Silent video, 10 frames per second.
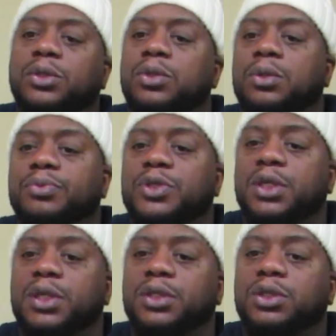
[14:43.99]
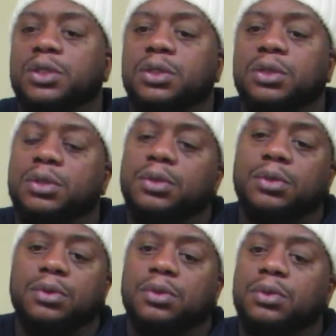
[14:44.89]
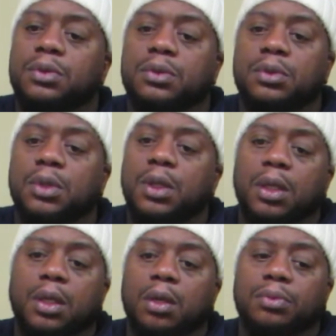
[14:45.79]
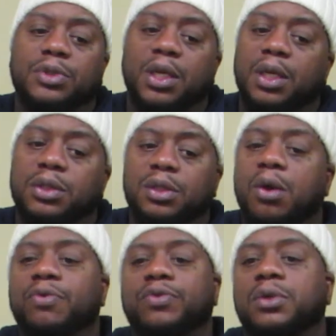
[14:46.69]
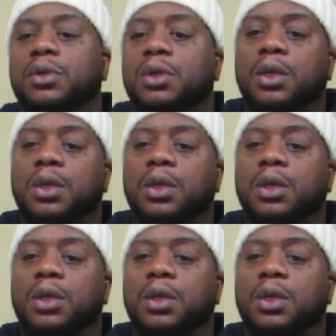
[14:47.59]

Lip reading: I should just, it's over.